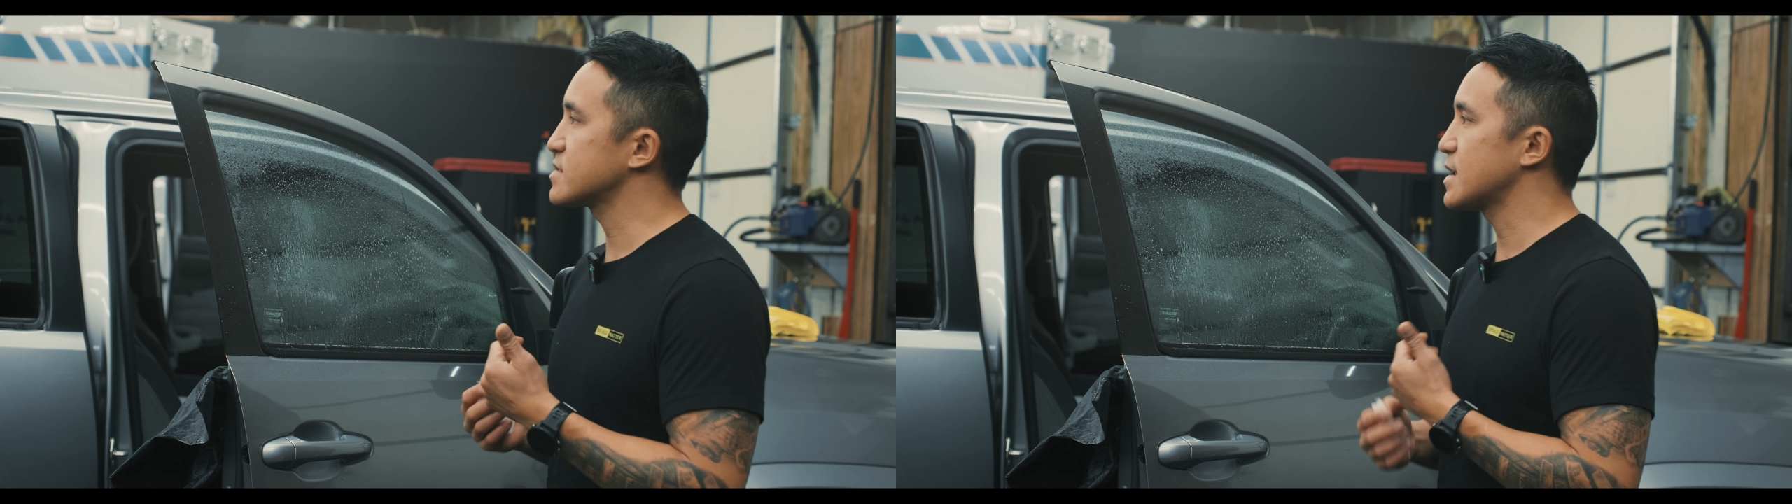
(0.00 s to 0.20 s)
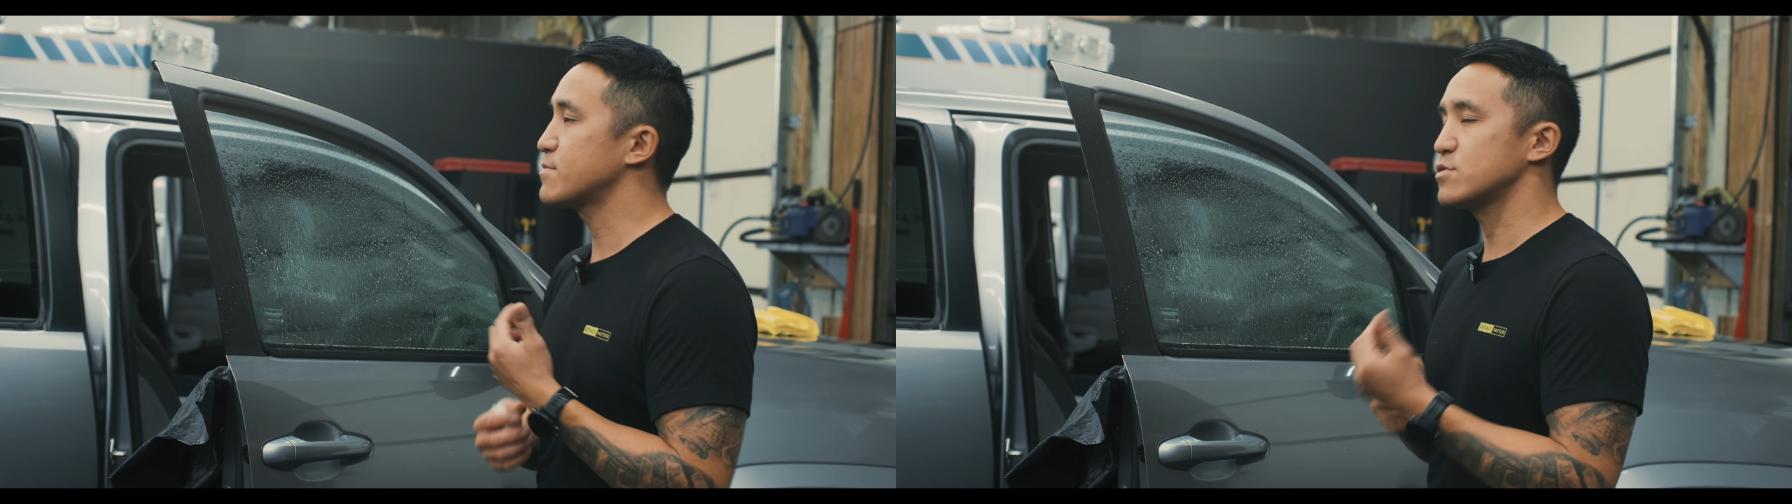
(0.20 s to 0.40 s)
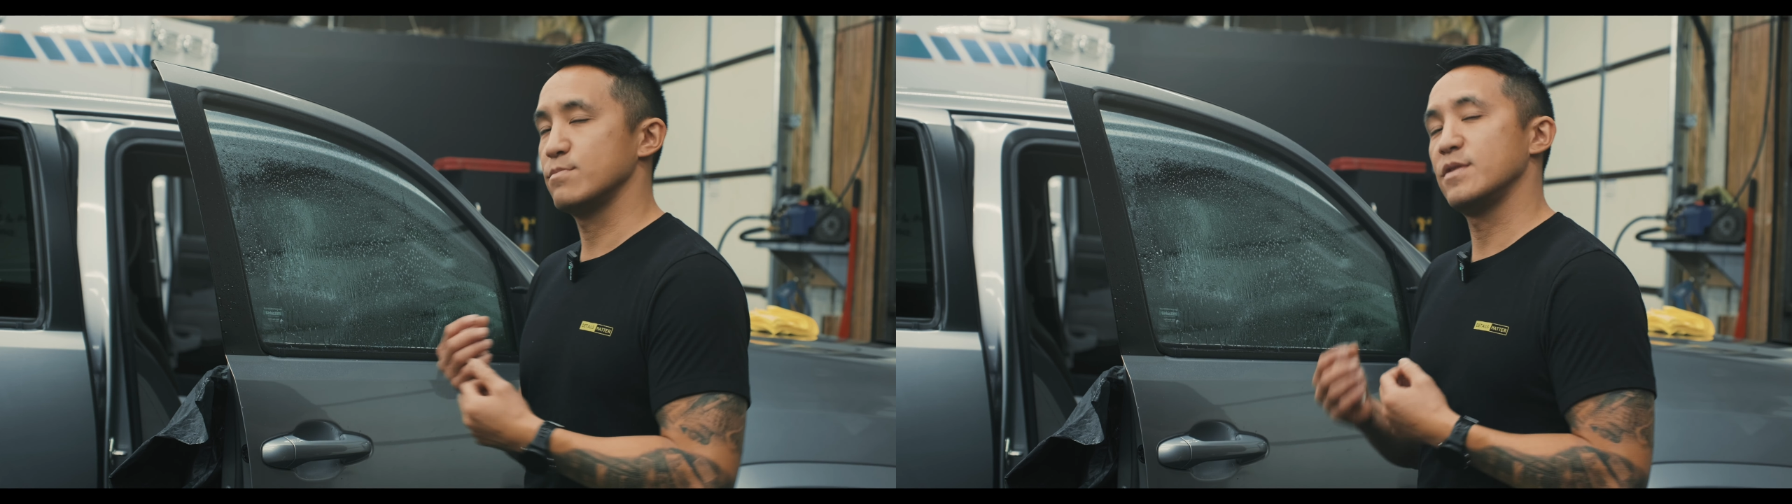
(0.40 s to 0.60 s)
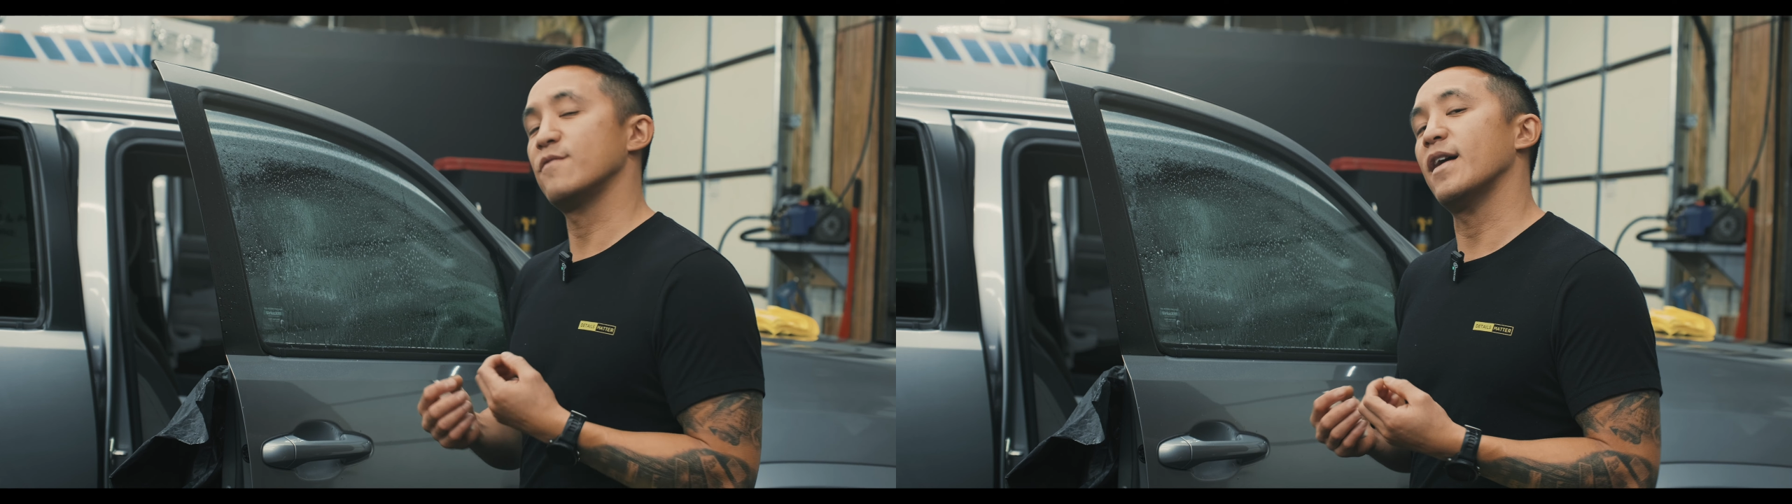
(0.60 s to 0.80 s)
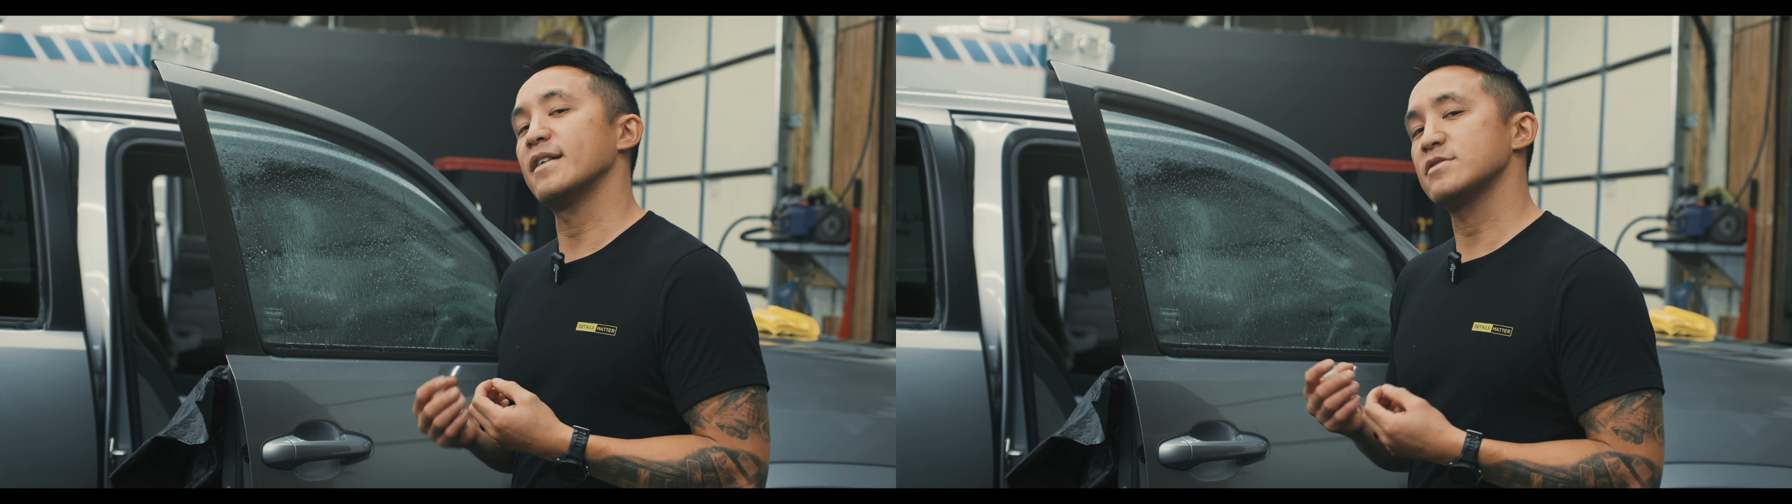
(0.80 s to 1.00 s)
steps to be
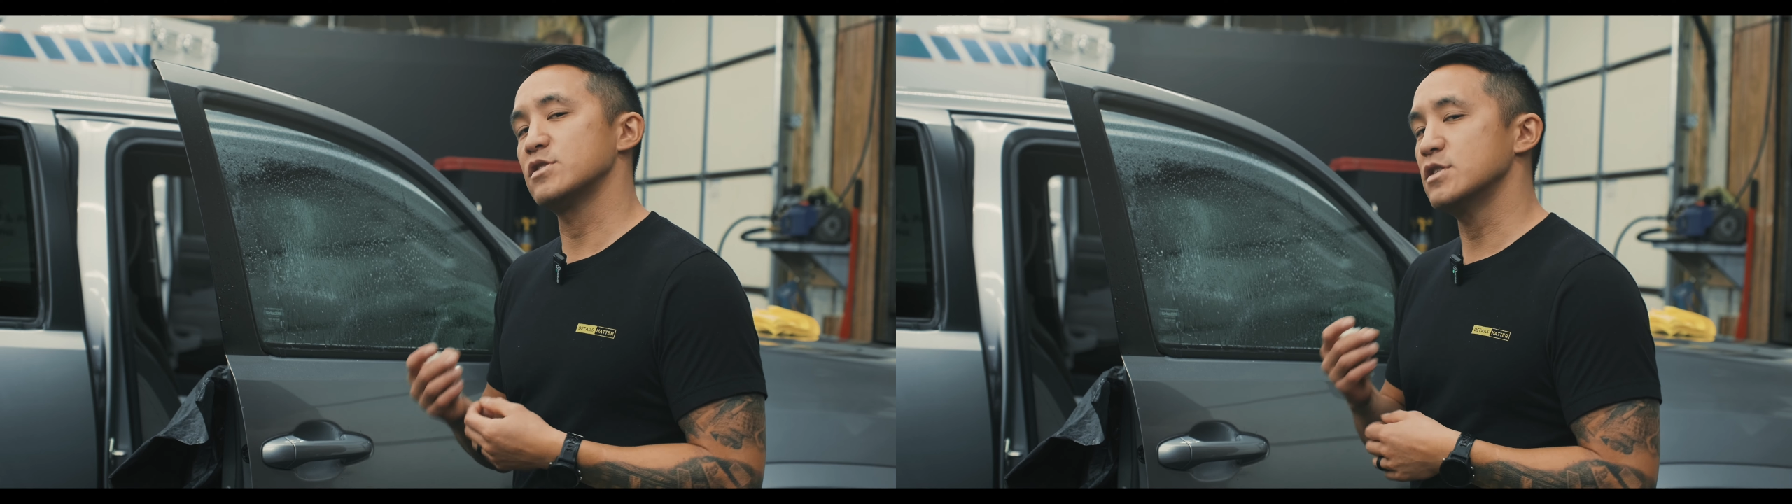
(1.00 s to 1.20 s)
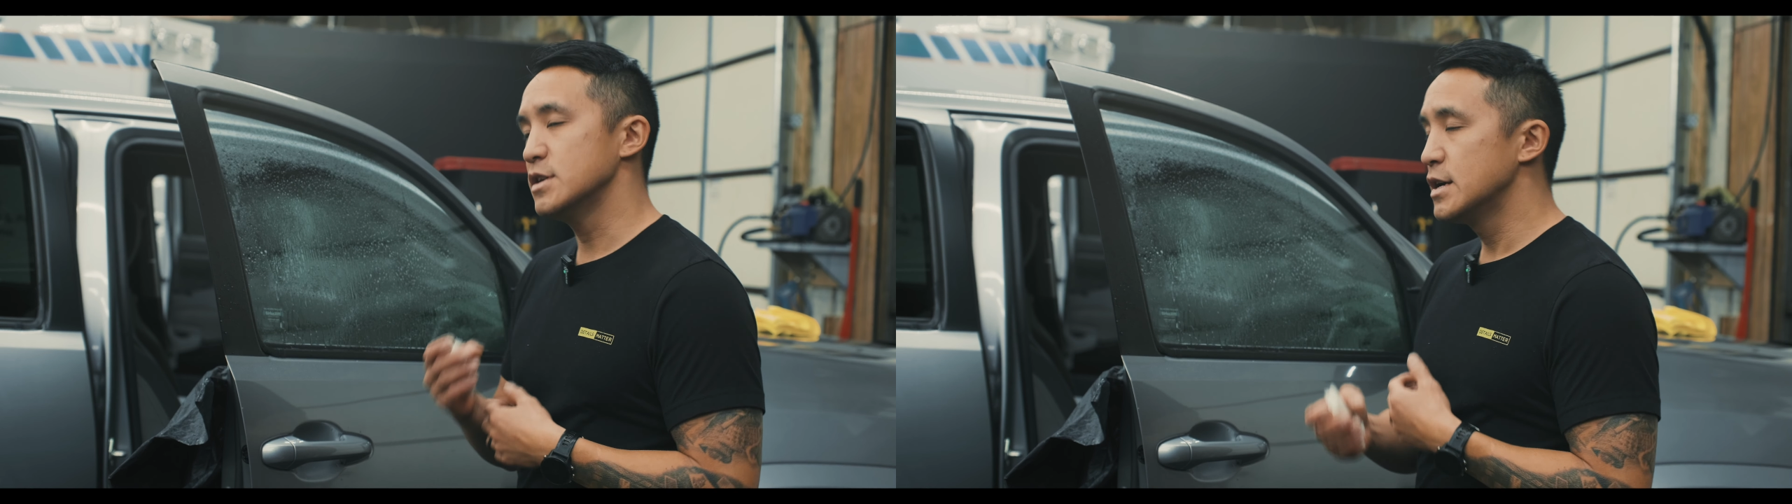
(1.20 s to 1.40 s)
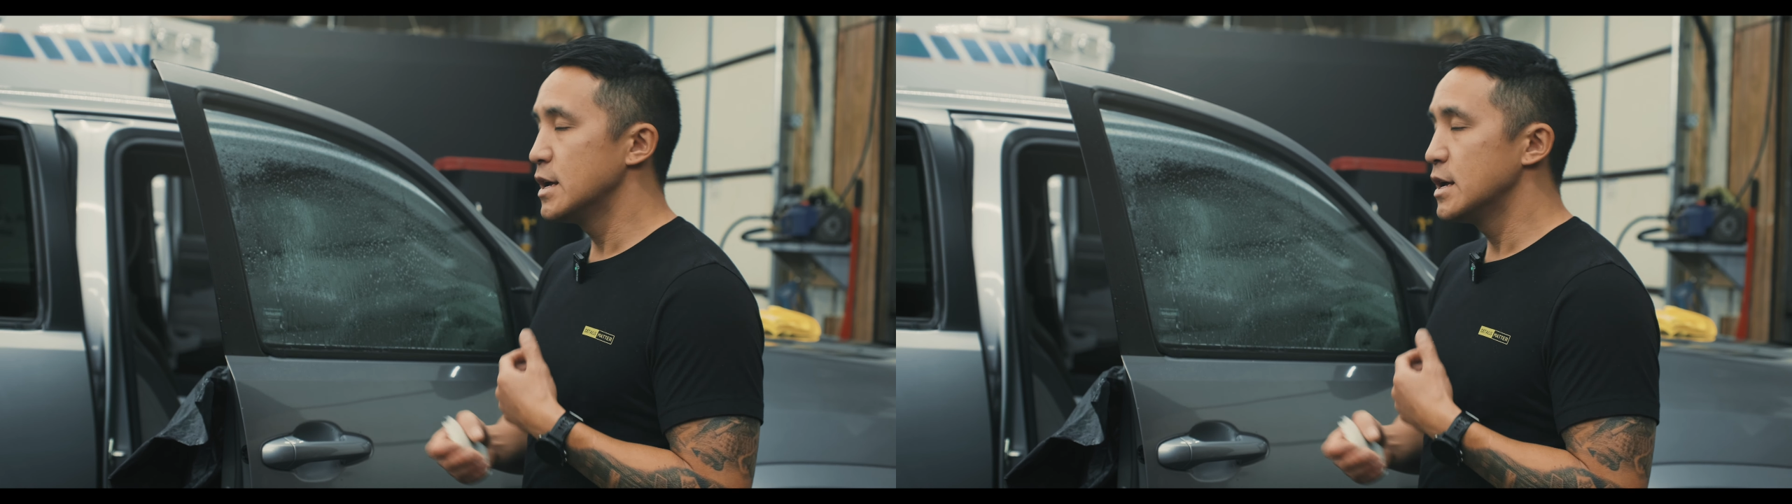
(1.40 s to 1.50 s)
faster